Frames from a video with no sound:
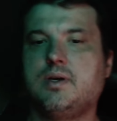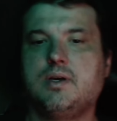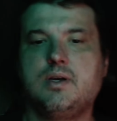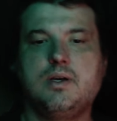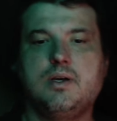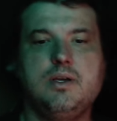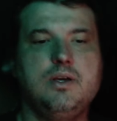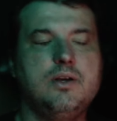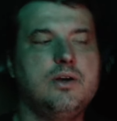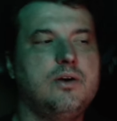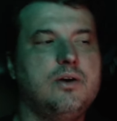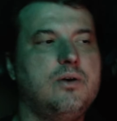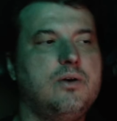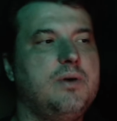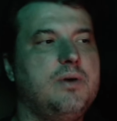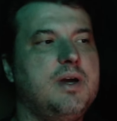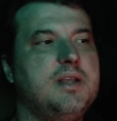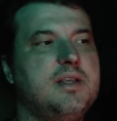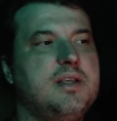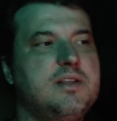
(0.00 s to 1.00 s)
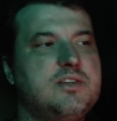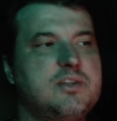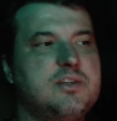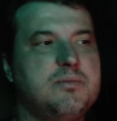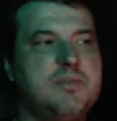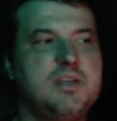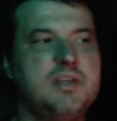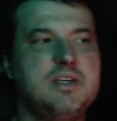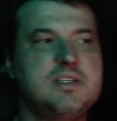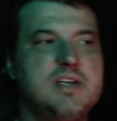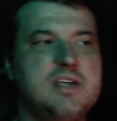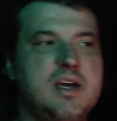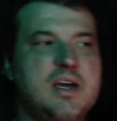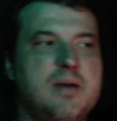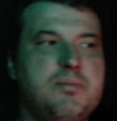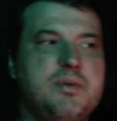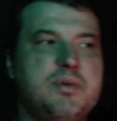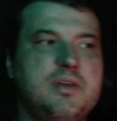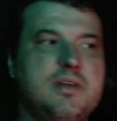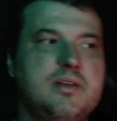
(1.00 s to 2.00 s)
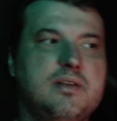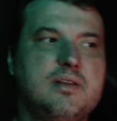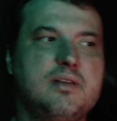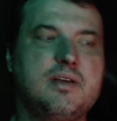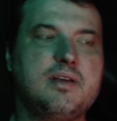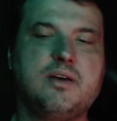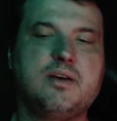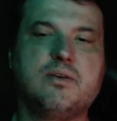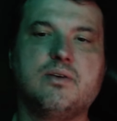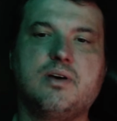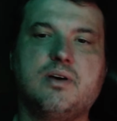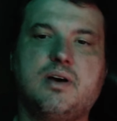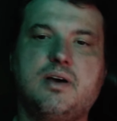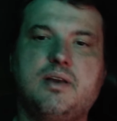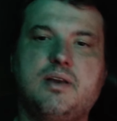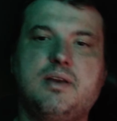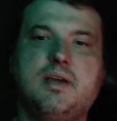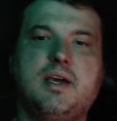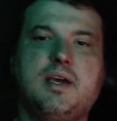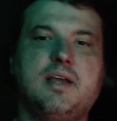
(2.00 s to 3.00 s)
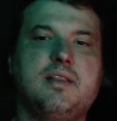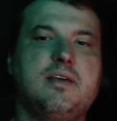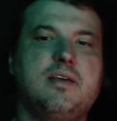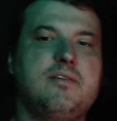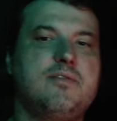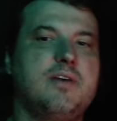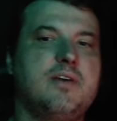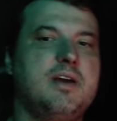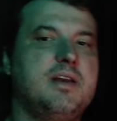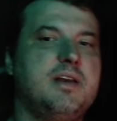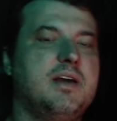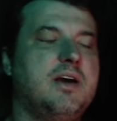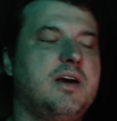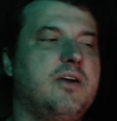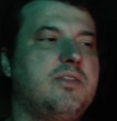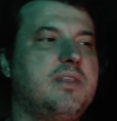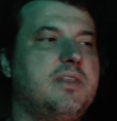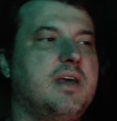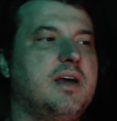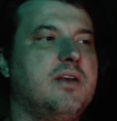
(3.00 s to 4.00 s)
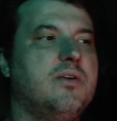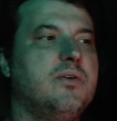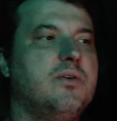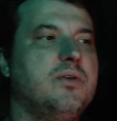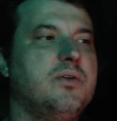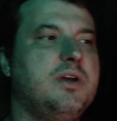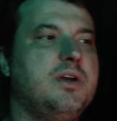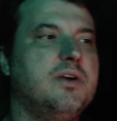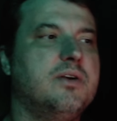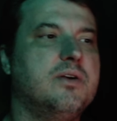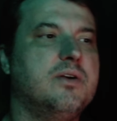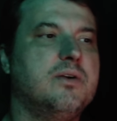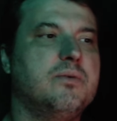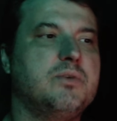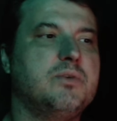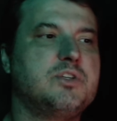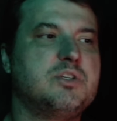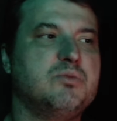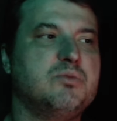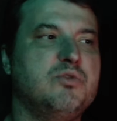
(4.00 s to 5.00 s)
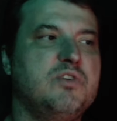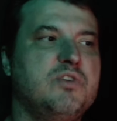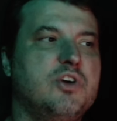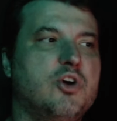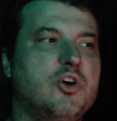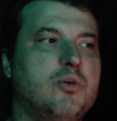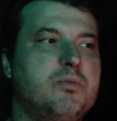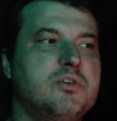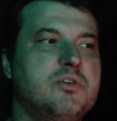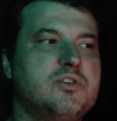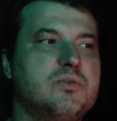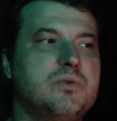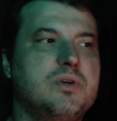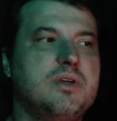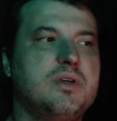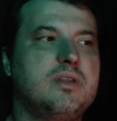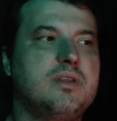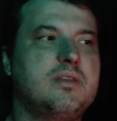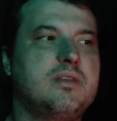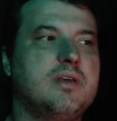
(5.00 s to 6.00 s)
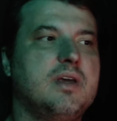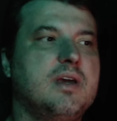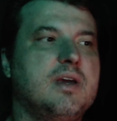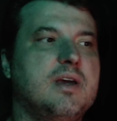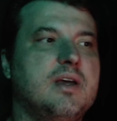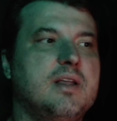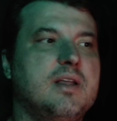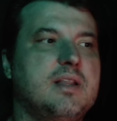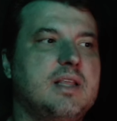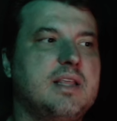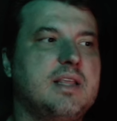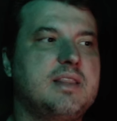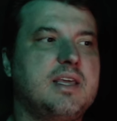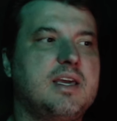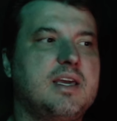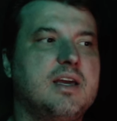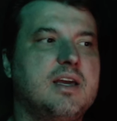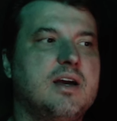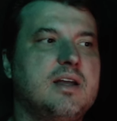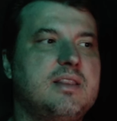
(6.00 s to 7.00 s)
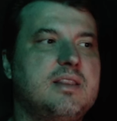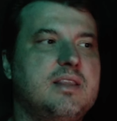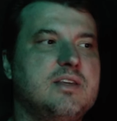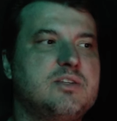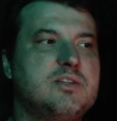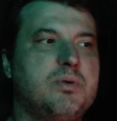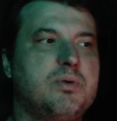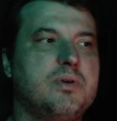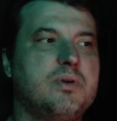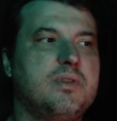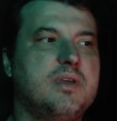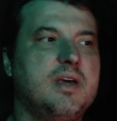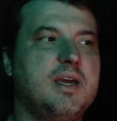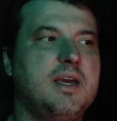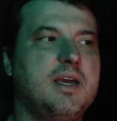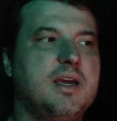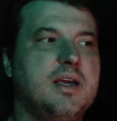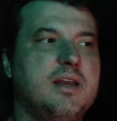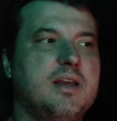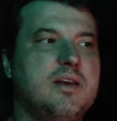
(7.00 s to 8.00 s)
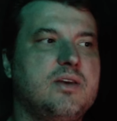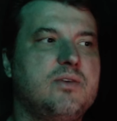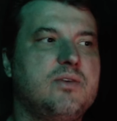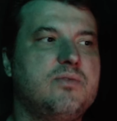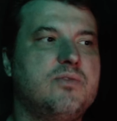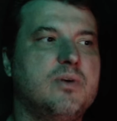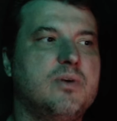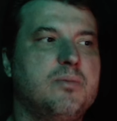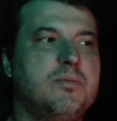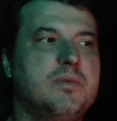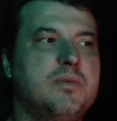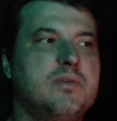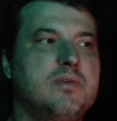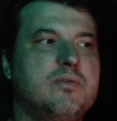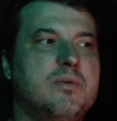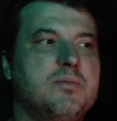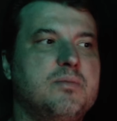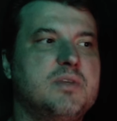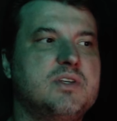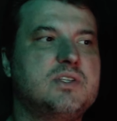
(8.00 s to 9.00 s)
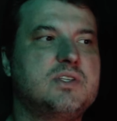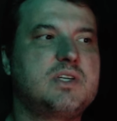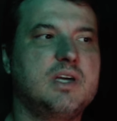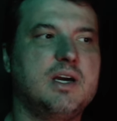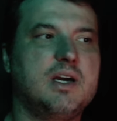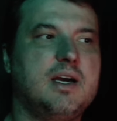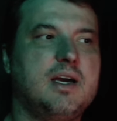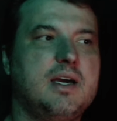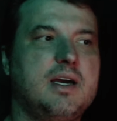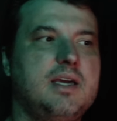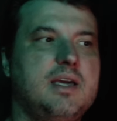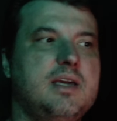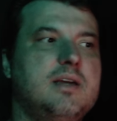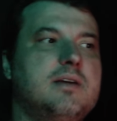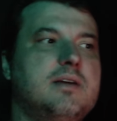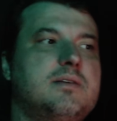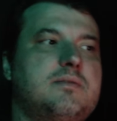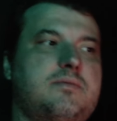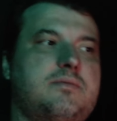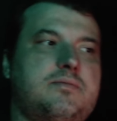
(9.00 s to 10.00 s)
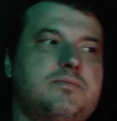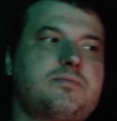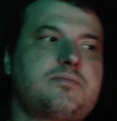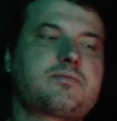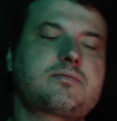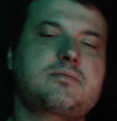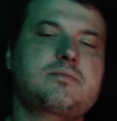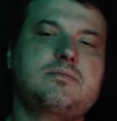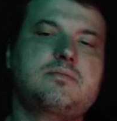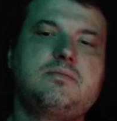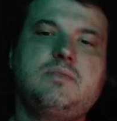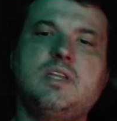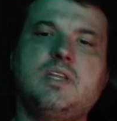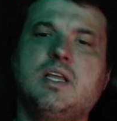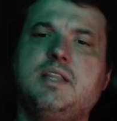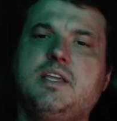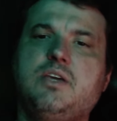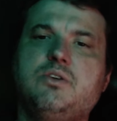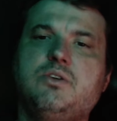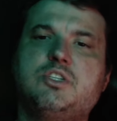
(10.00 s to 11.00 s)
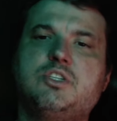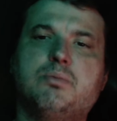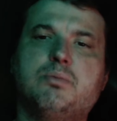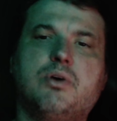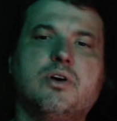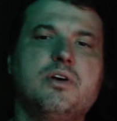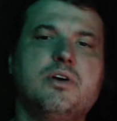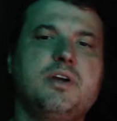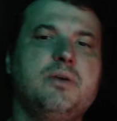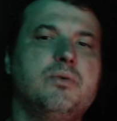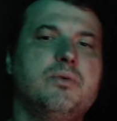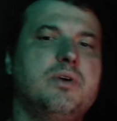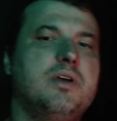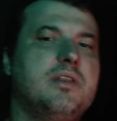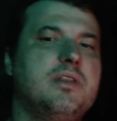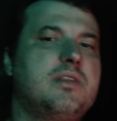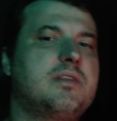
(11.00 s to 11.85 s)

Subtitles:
and then some things happen later on, and they find out that earlier, which the movie opens with, that they got the hand from this guy that they used to party with,